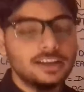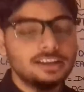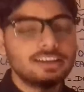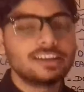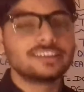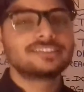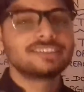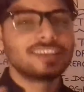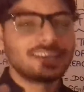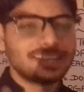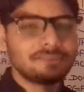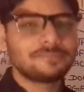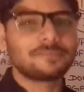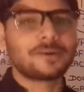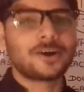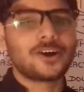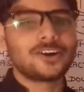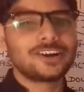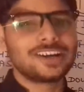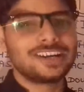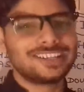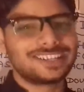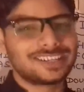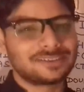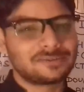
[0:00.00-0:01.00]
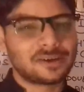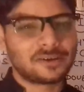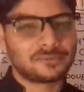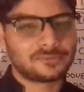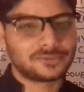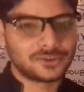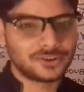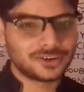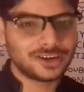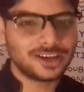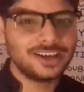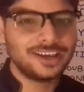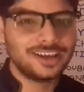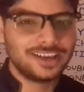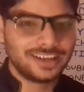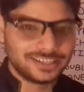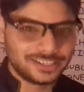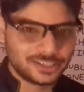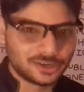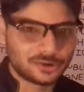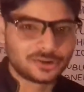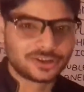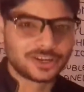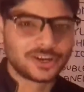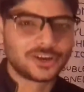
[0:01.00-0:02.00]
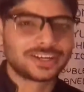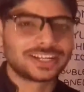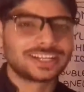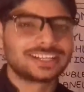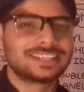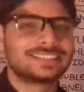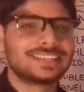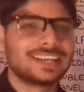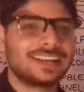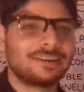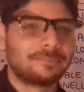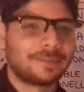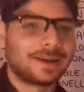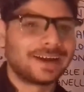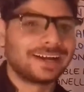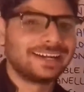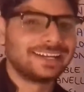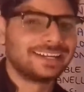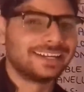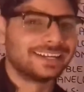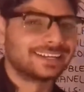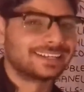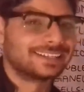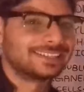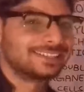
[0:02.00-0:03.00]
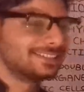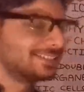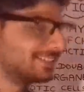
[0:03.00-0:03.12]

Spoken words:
Literally found in terms of your eukaryotic cell. Find here.